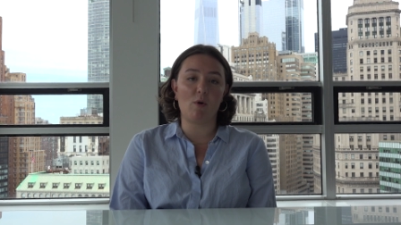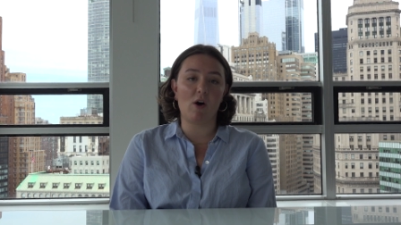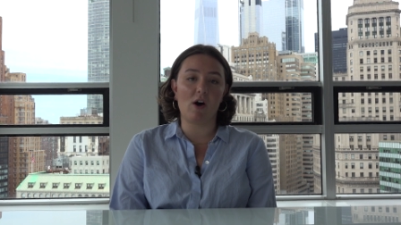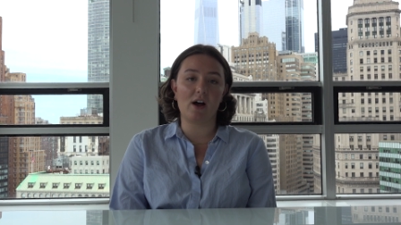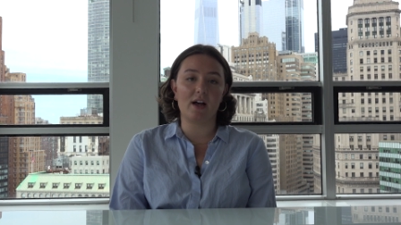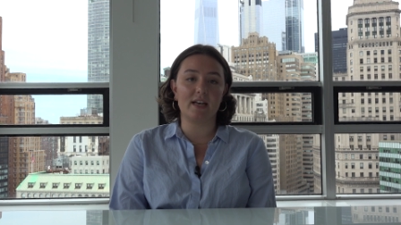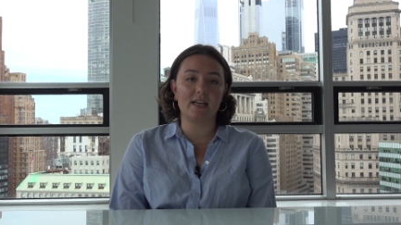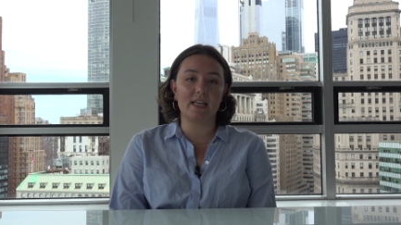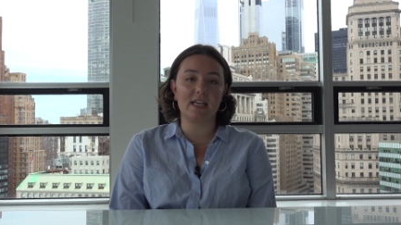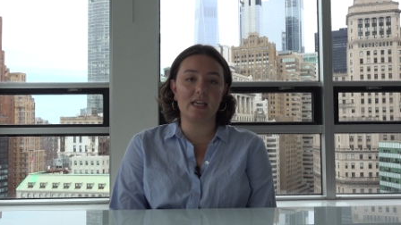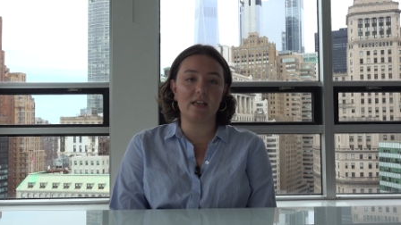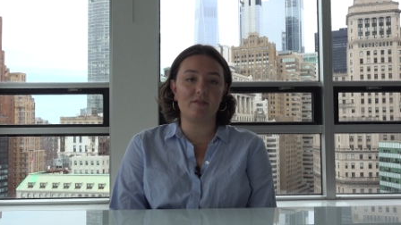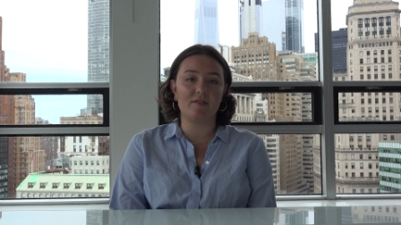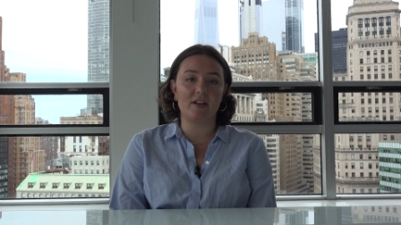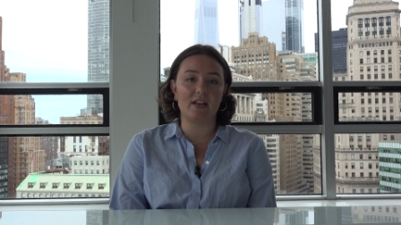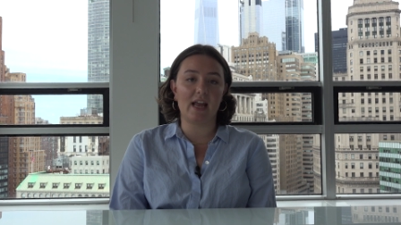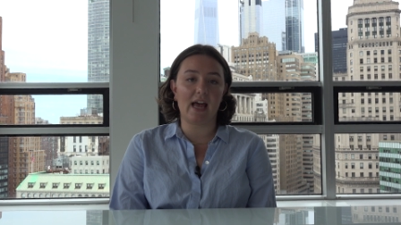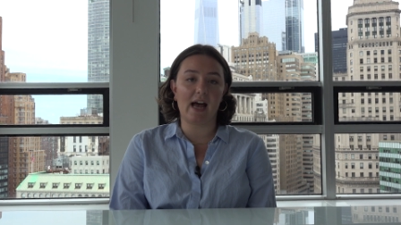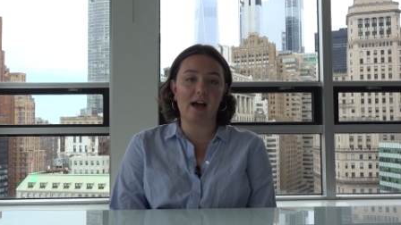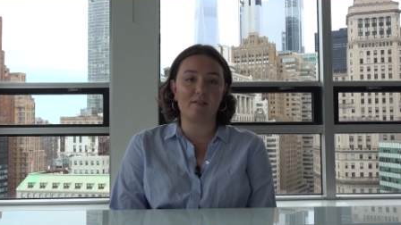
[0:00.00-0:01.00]
on
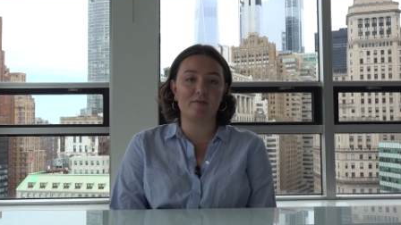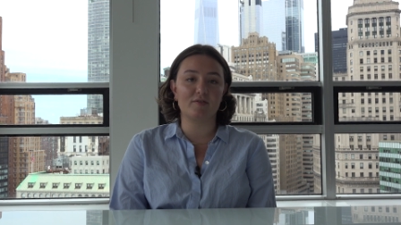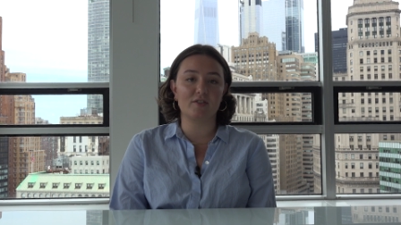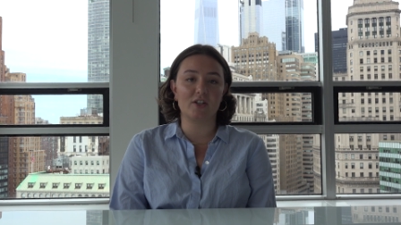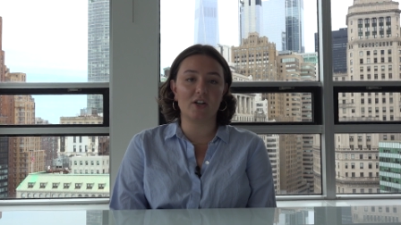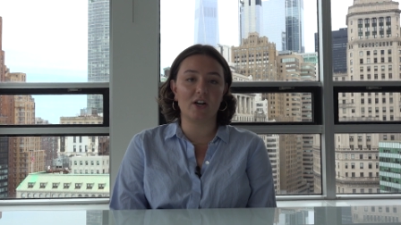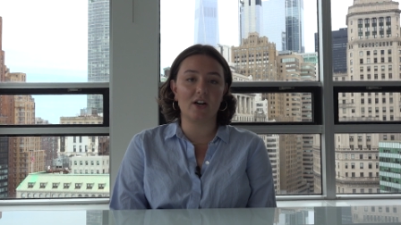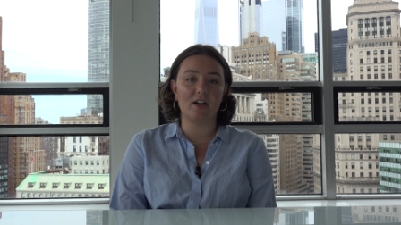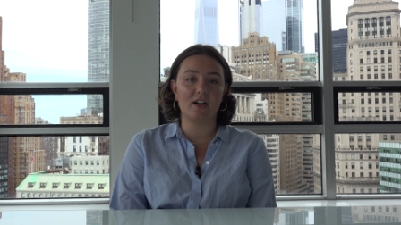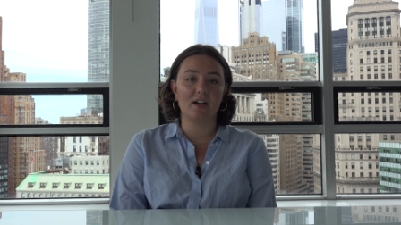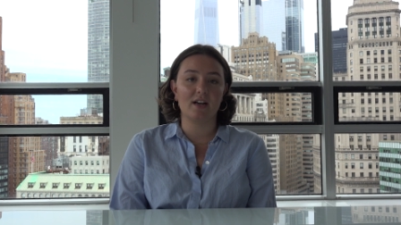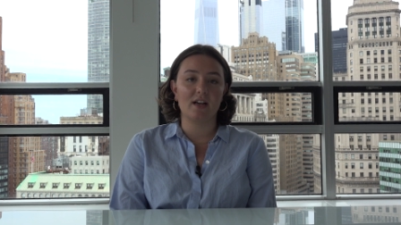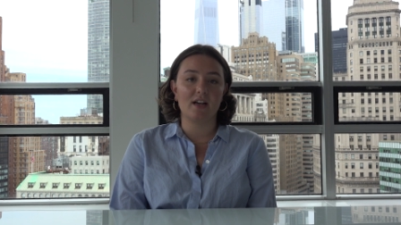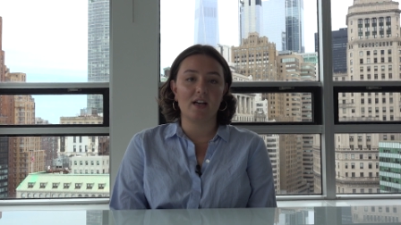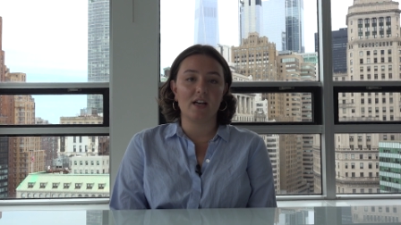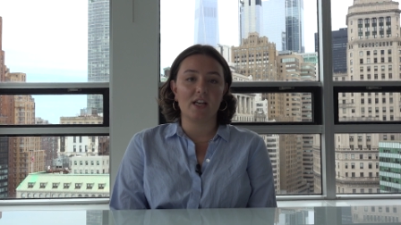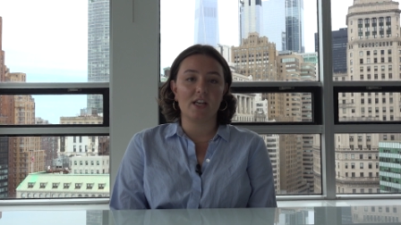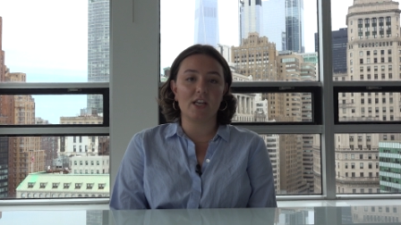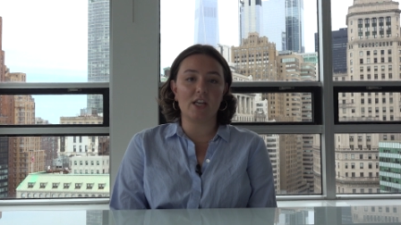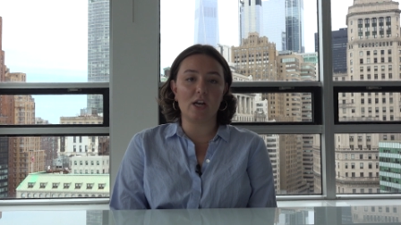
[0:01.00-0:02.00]
even after
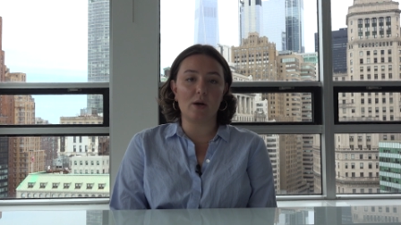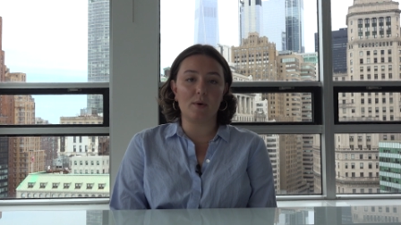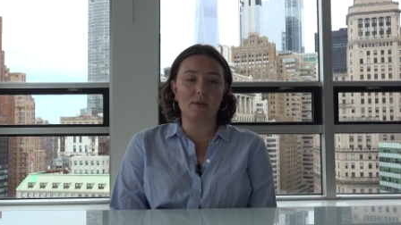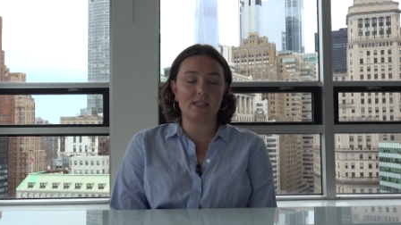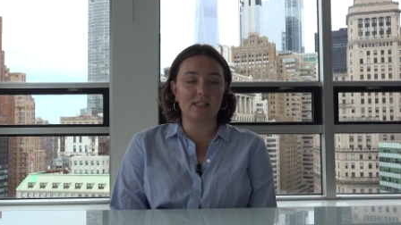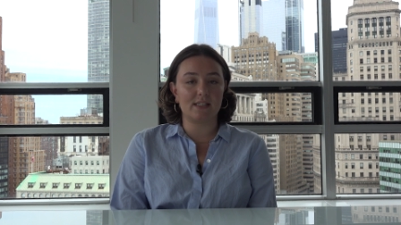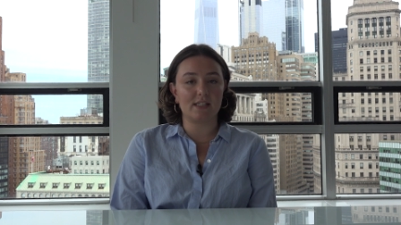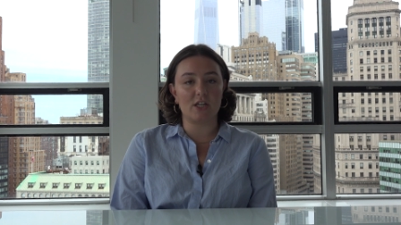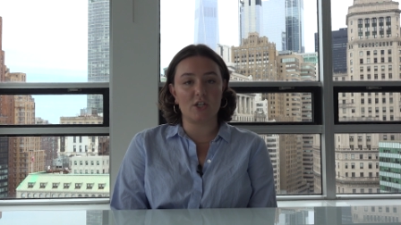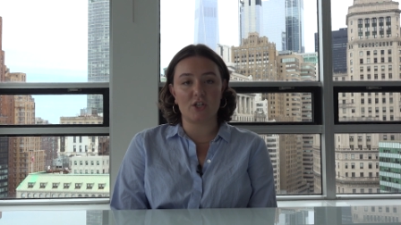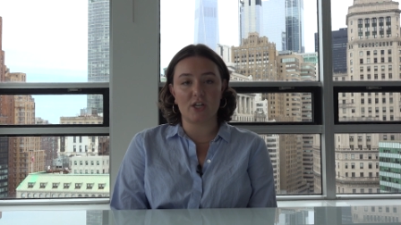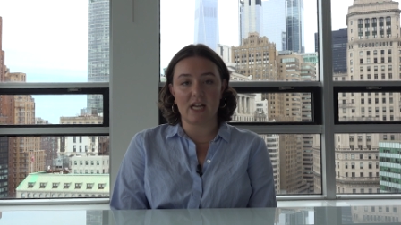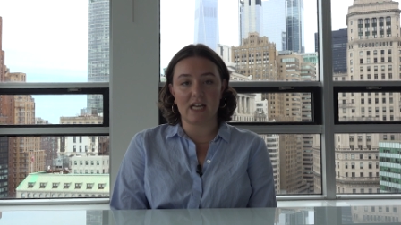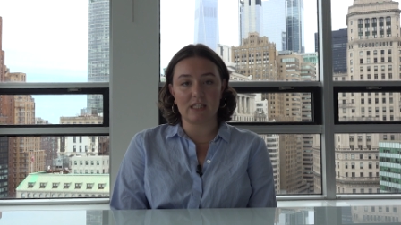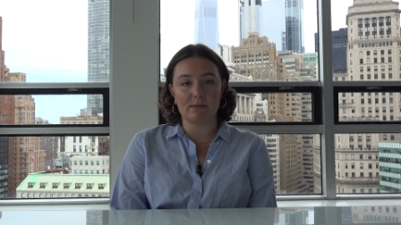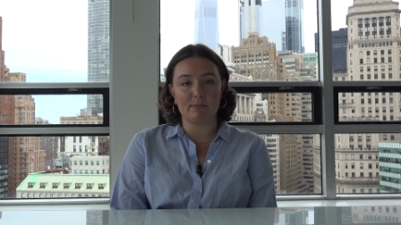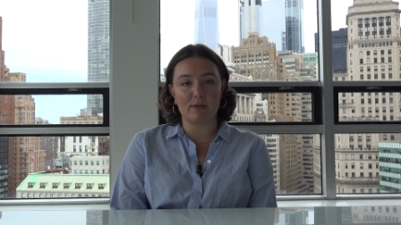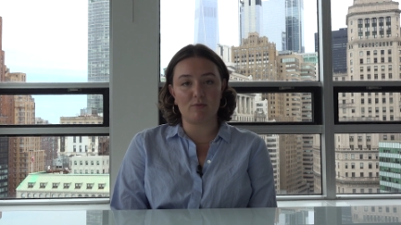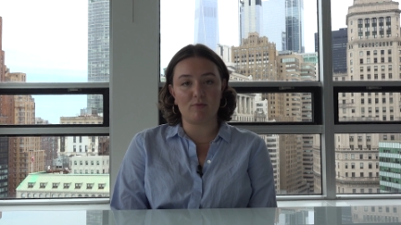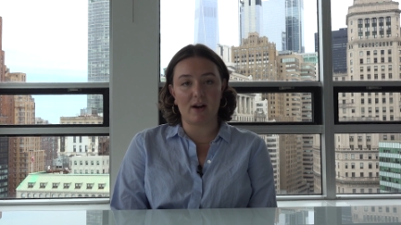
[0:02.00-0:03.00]
you know, a decision
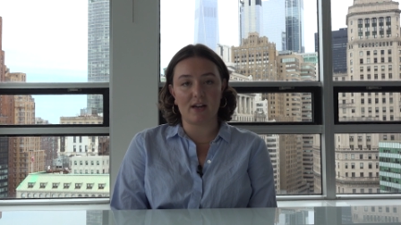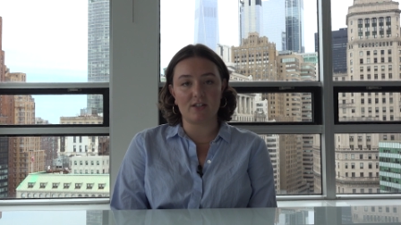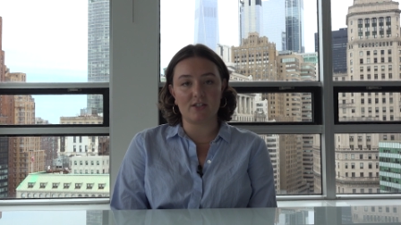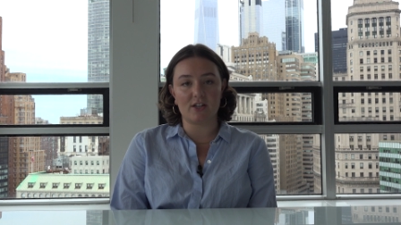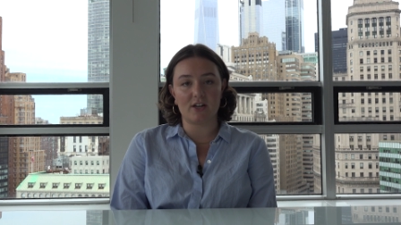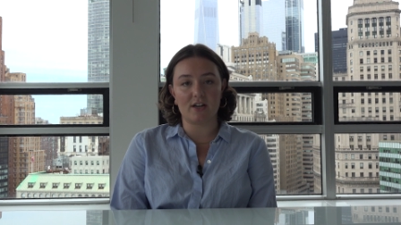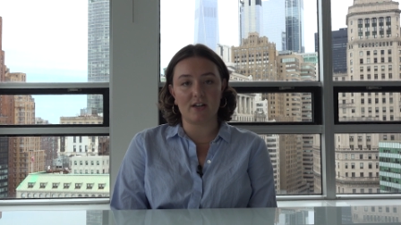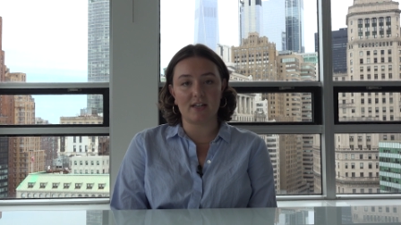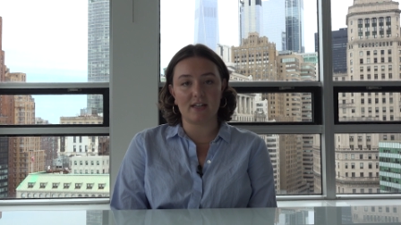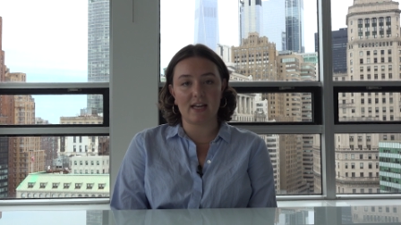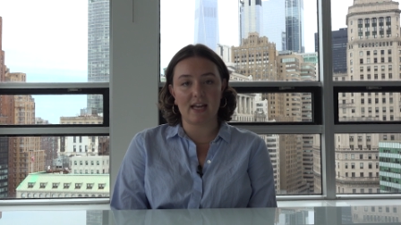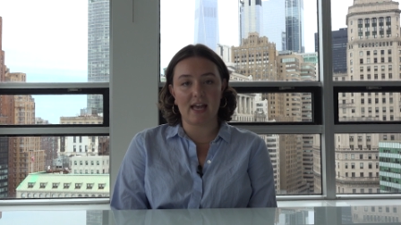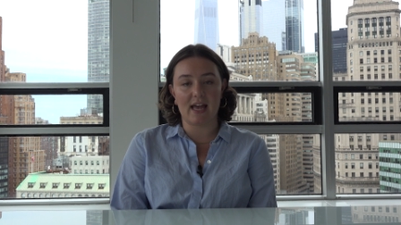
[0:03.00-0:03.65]
has been rendered.